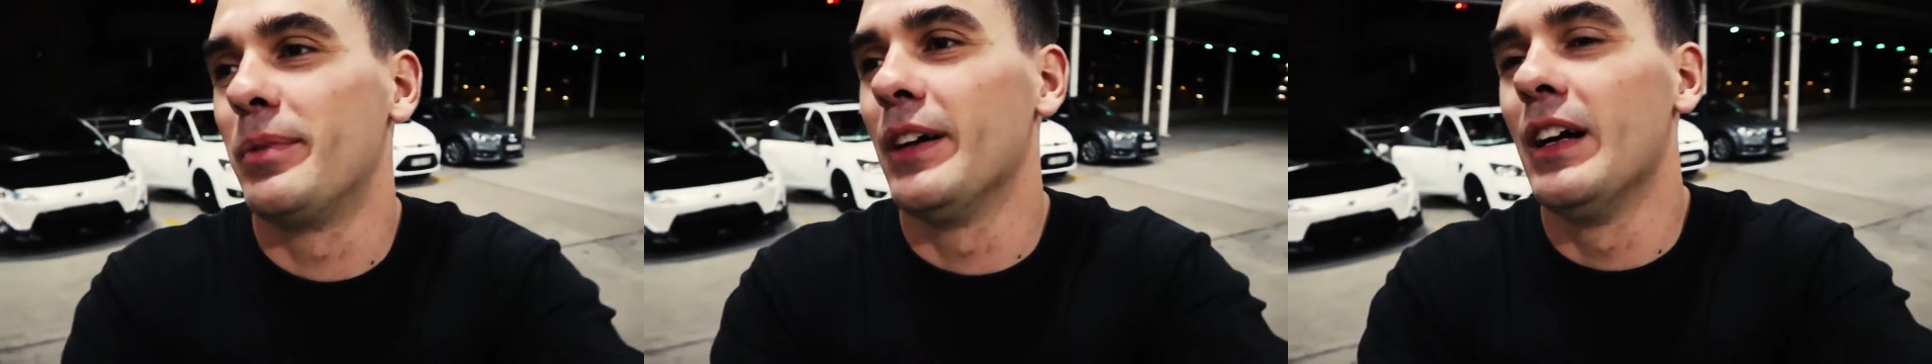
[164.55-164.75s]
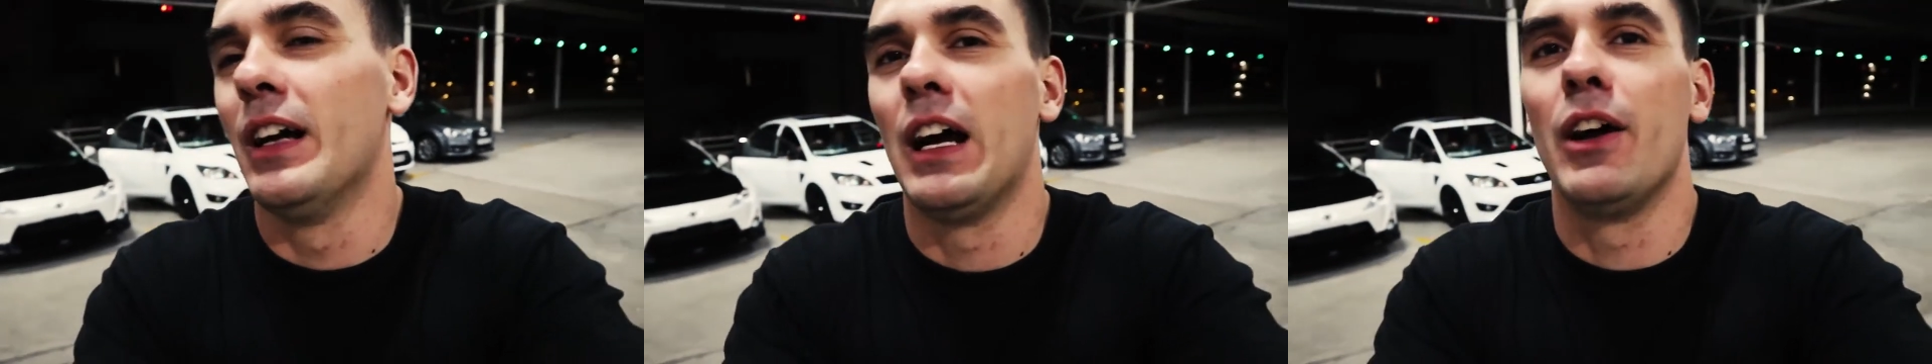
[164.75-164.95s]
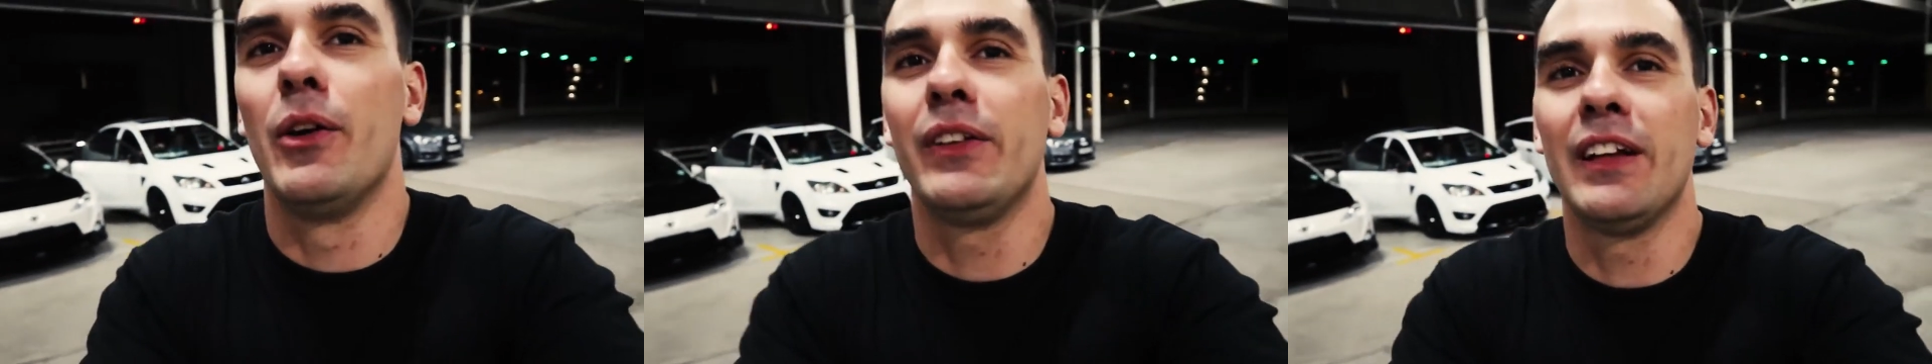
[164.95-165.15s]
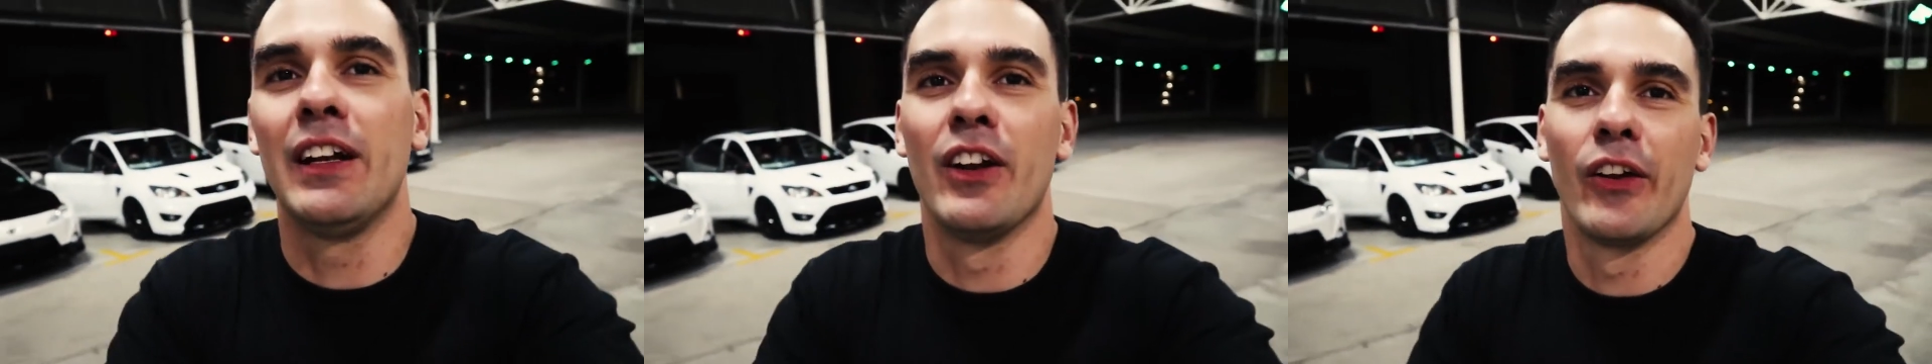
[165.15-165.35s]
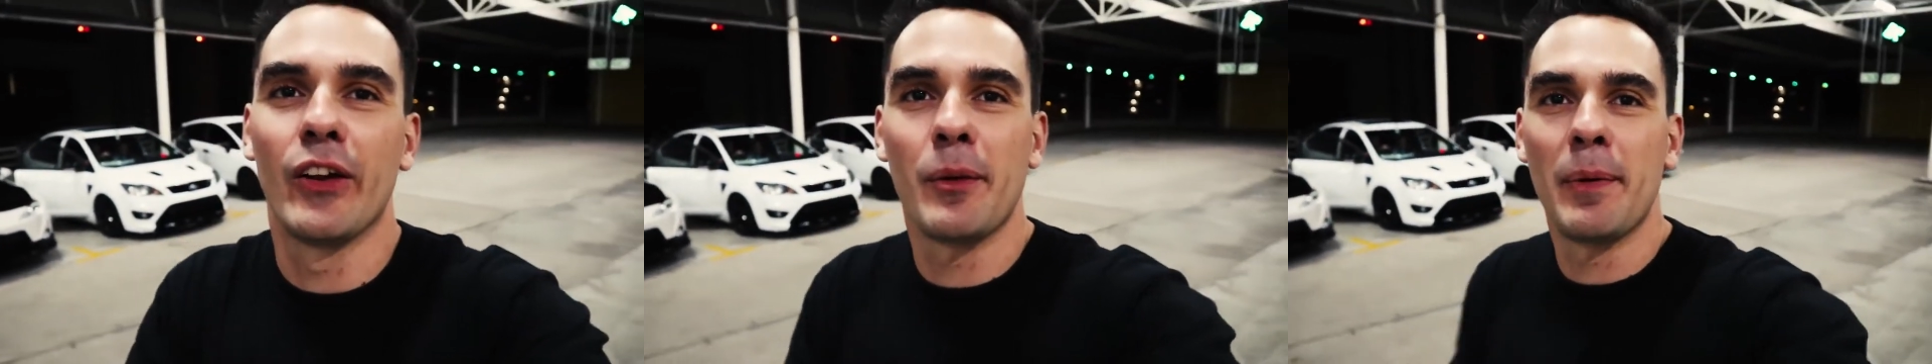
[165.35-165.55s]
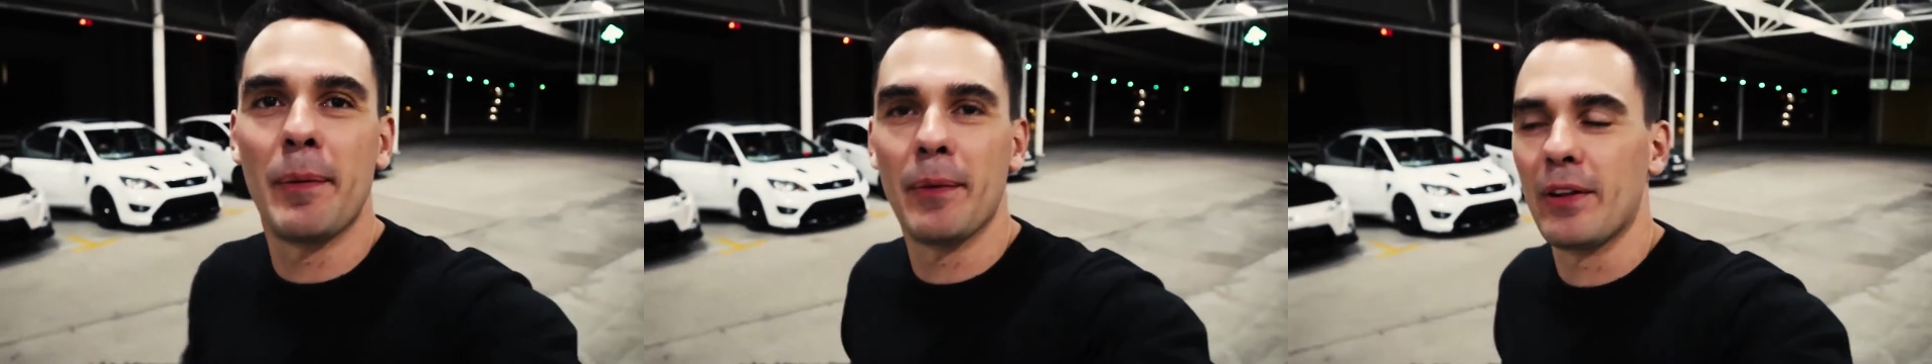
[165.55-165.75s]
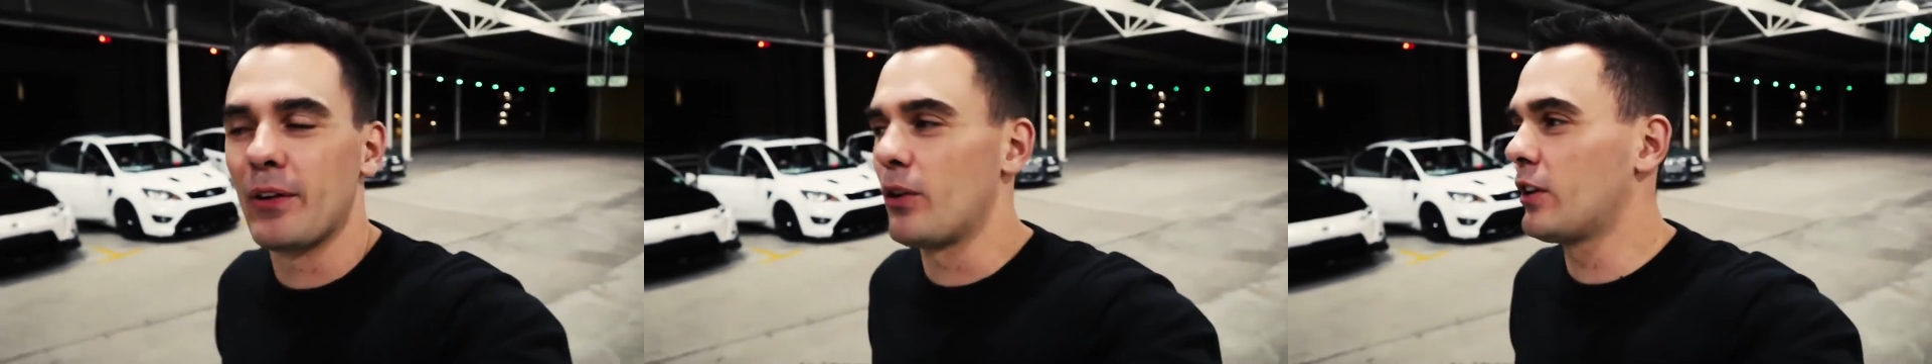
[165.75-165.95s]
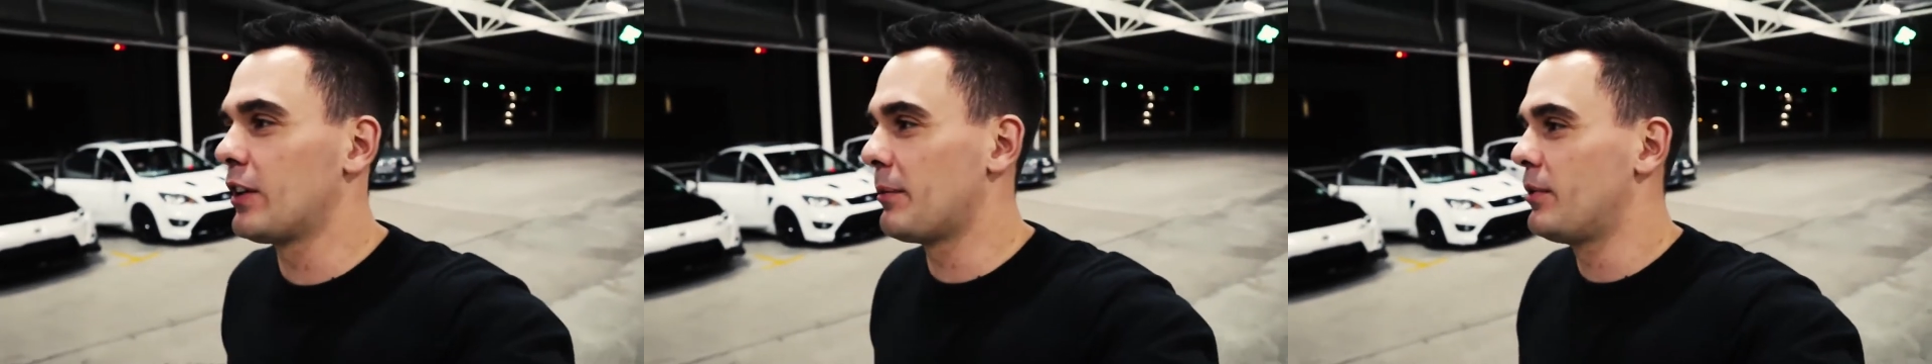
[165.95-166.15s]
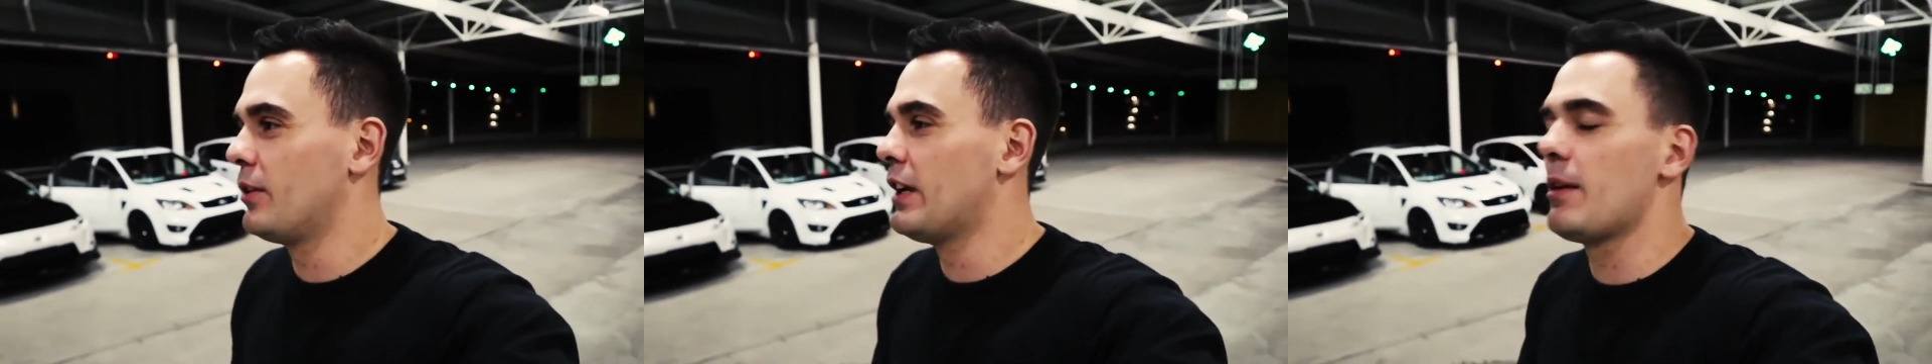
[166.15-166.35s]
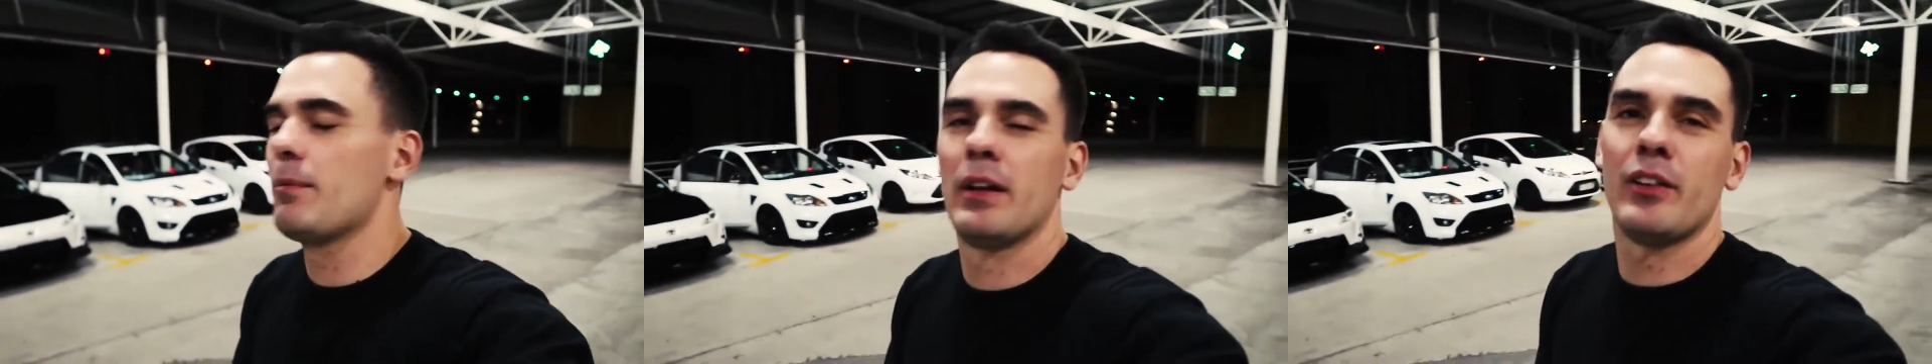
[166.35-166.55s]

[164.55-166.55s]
There wasn't a lot of people that rocked up today,